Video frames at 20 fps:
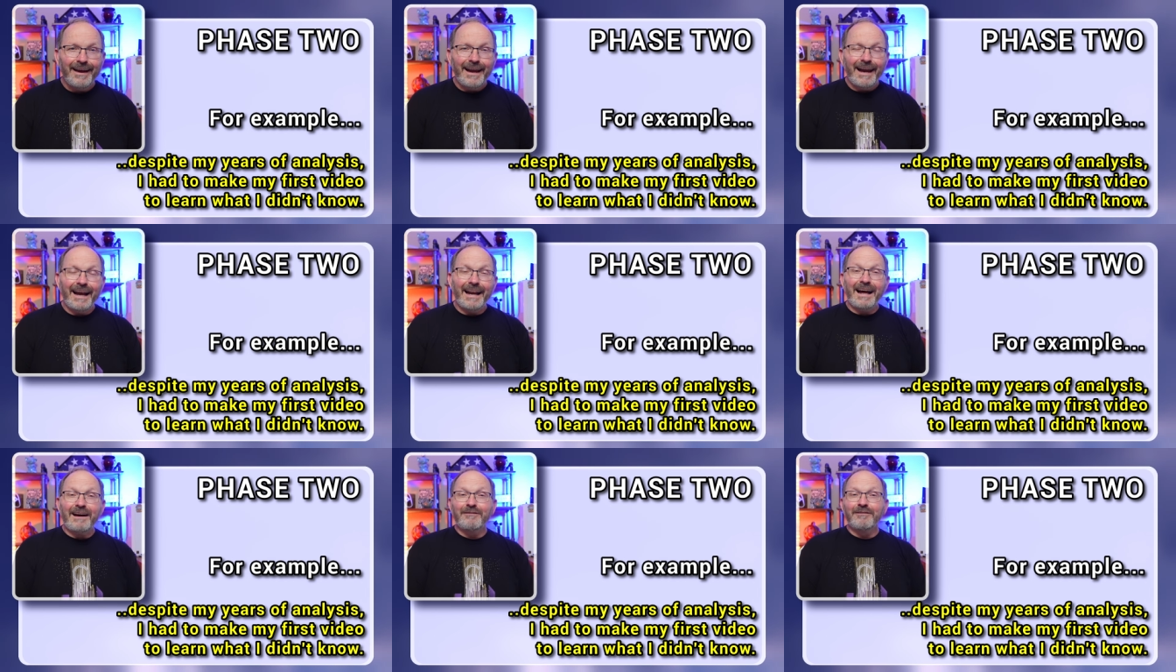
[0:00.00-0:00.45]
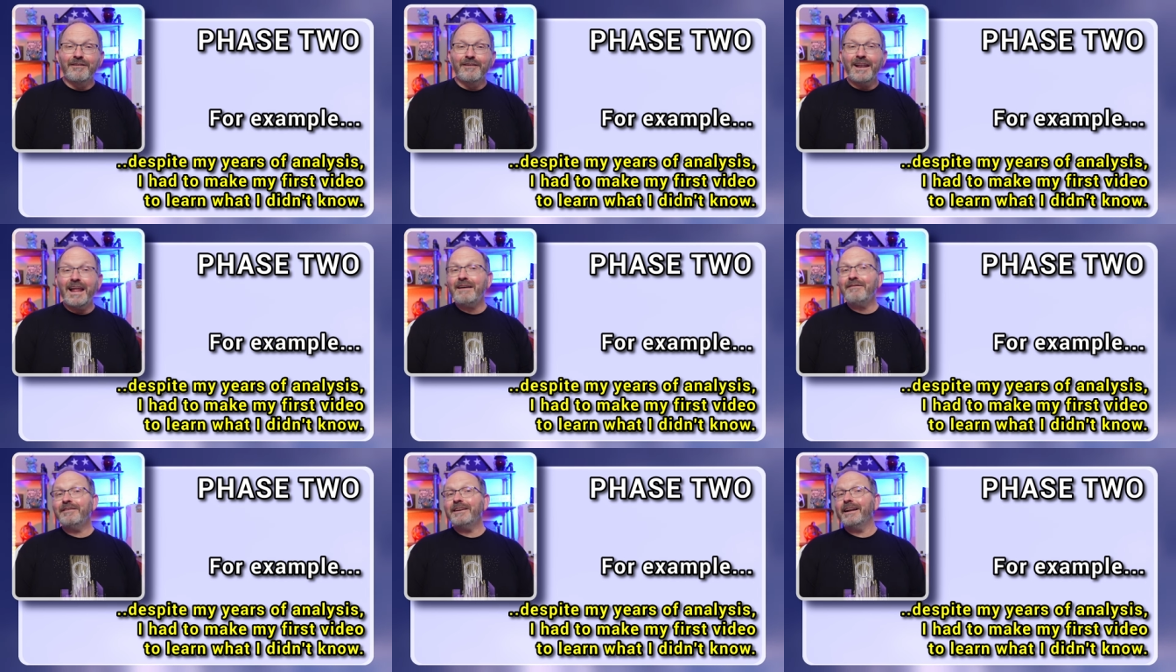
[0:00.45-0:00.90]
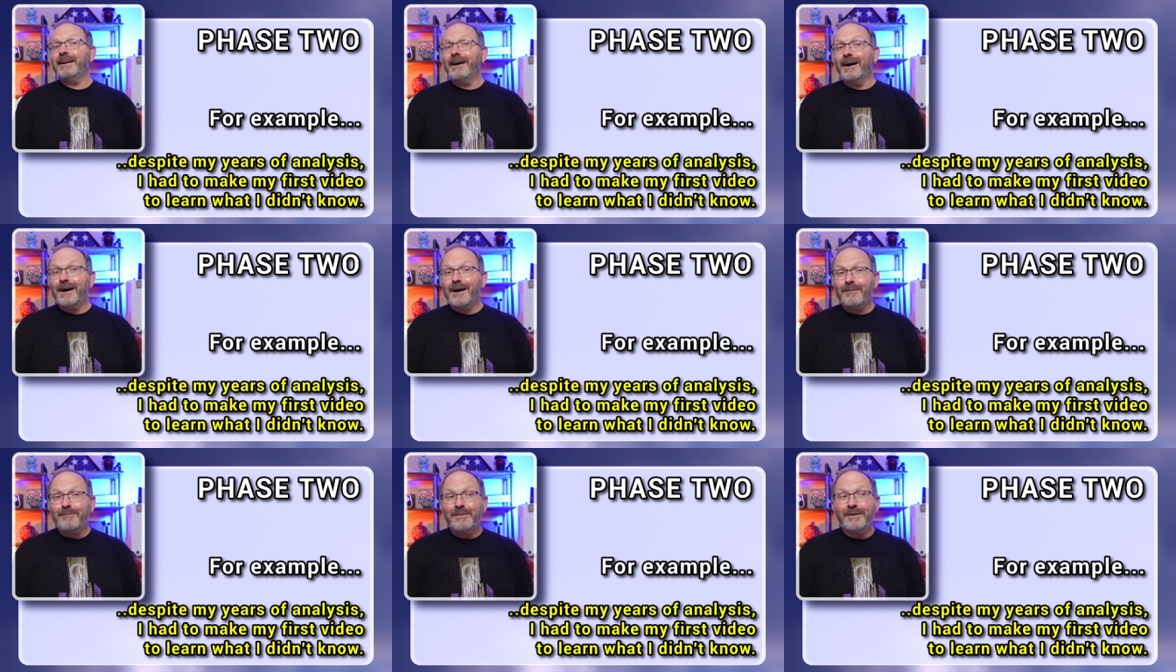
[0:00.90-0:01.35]
And I've left it
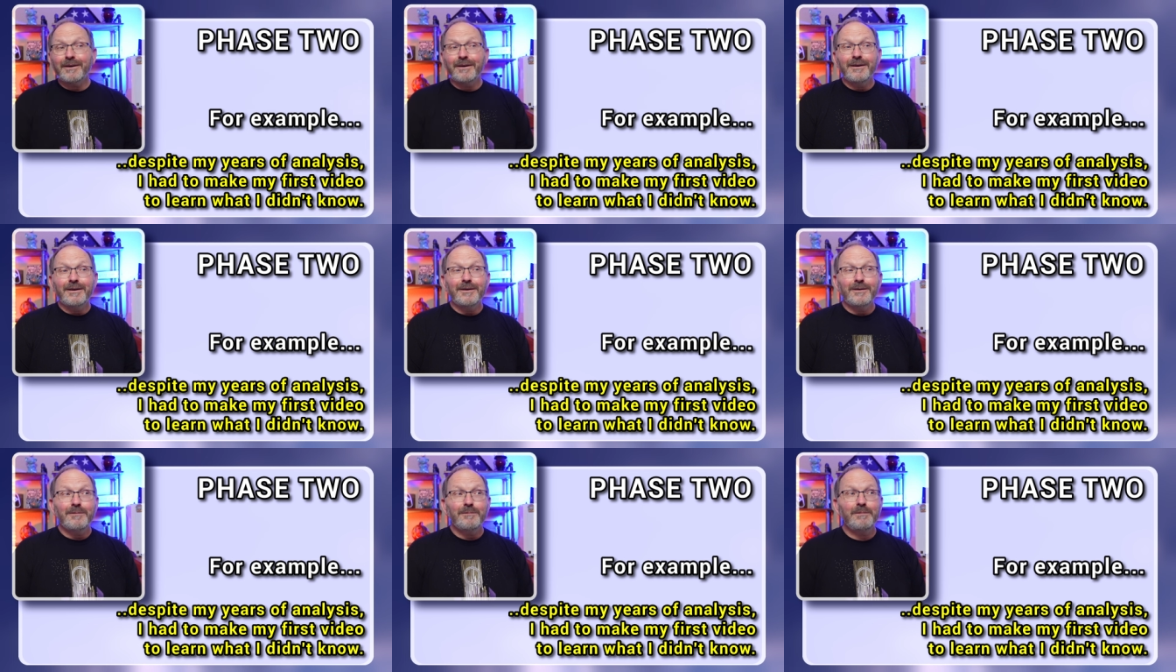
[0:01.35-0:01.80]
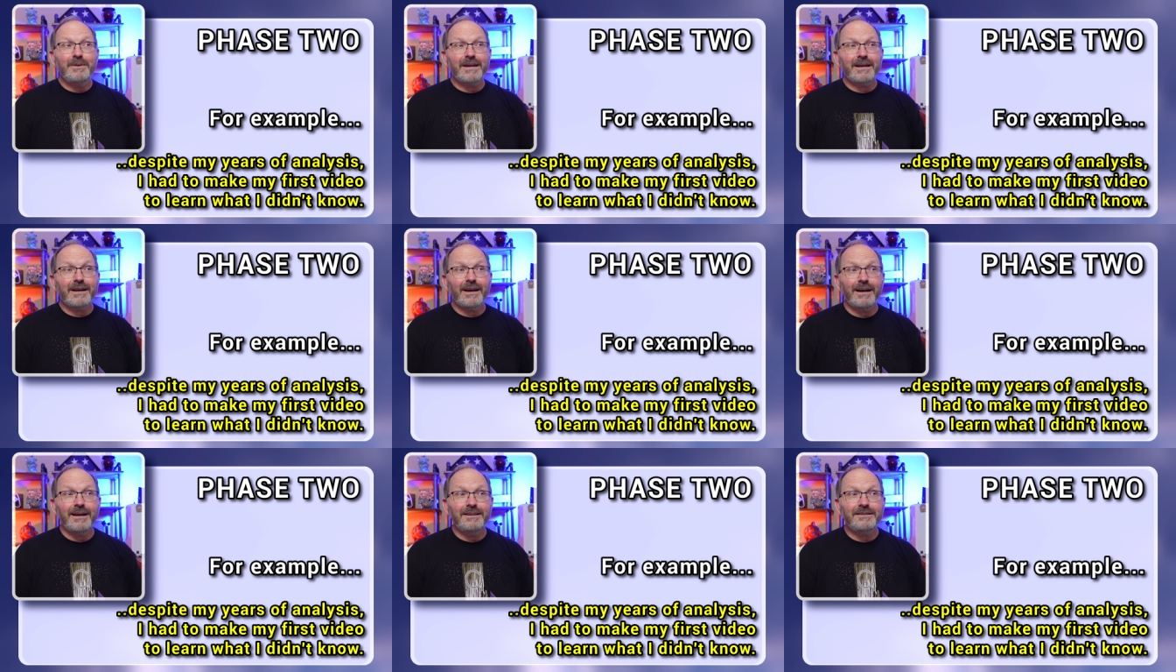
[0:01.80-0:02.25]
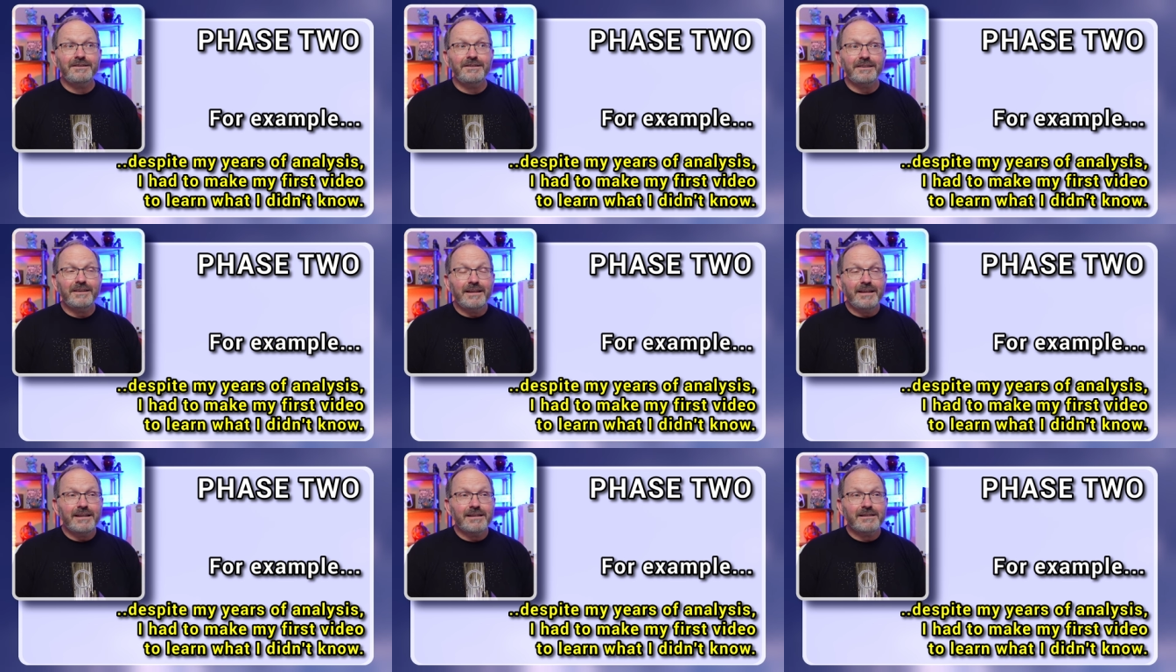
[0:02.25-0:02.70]
up because
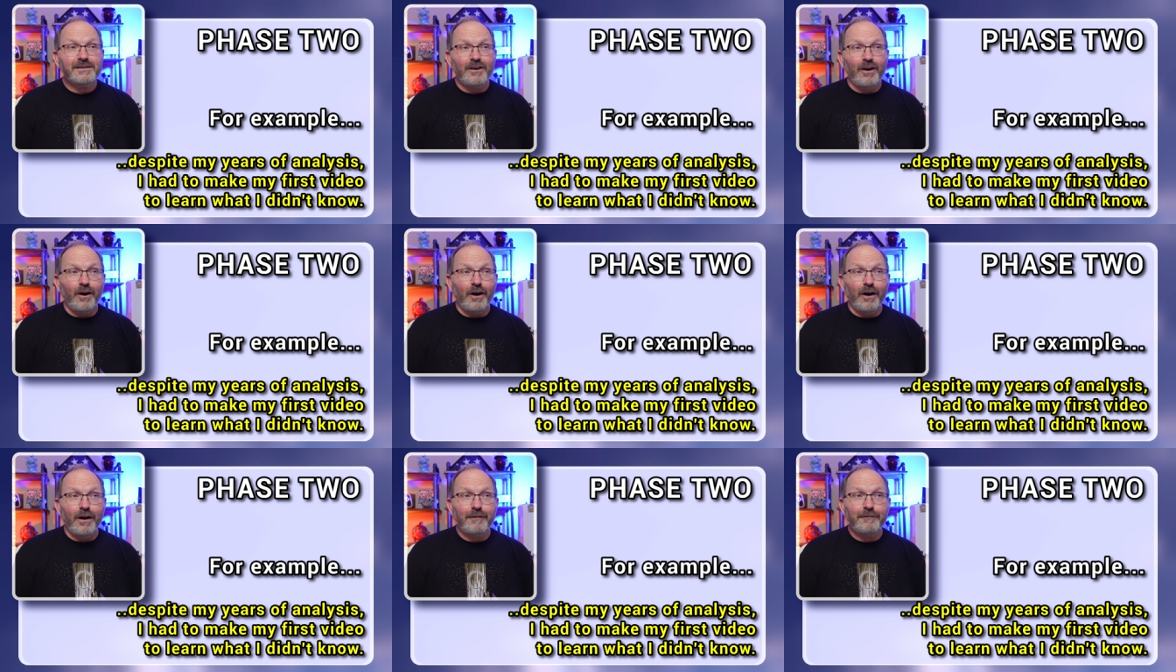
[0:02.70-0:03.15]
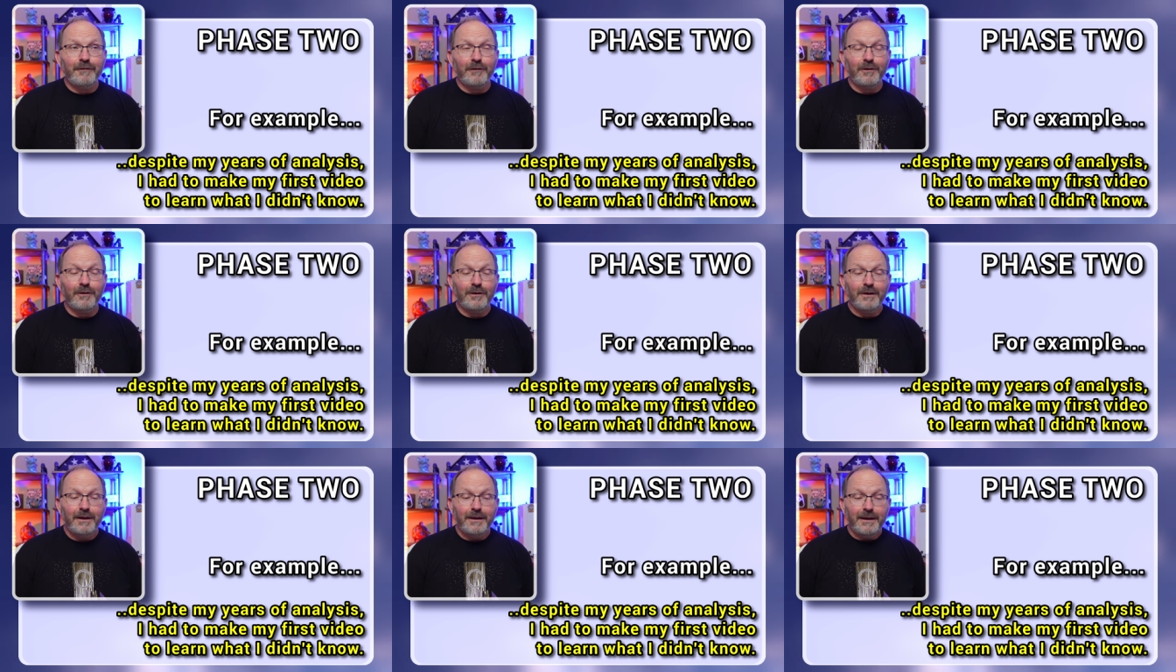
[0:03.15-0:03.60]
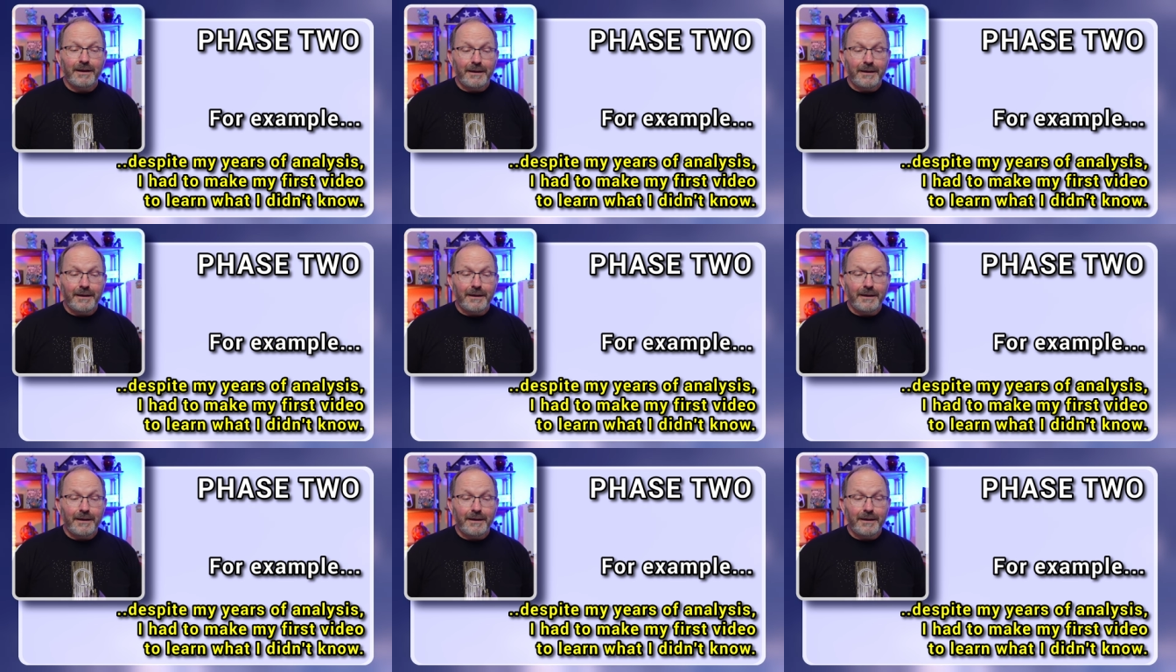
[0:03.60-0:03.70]
it's awful.